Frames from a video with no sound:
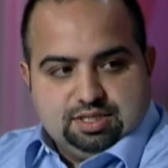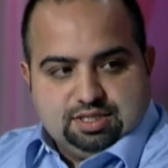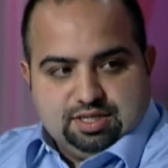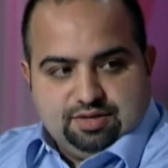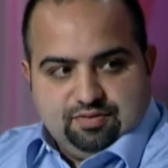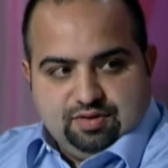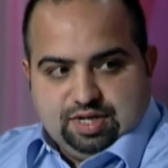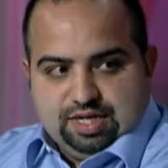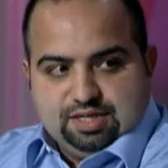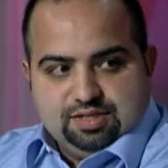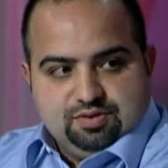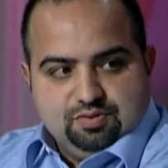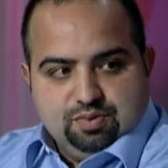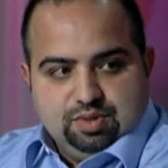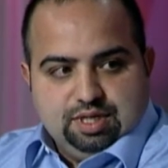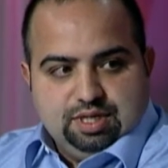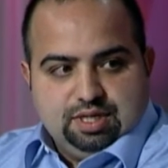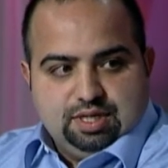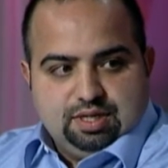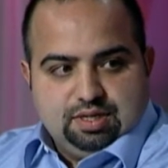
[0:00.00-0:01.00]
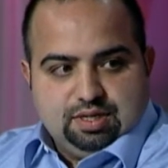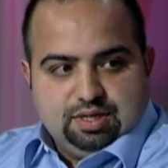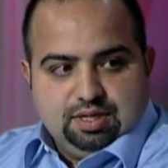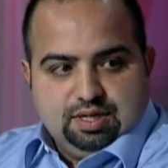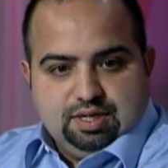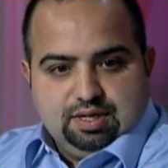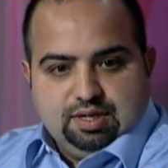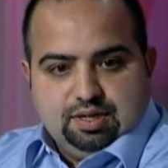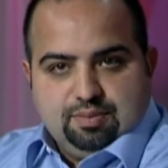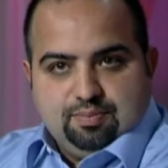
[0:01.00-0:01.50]
seven days a week,
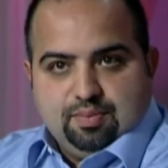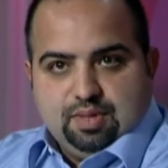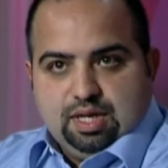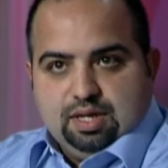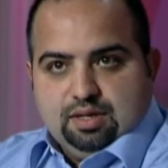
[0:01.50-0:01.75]
um,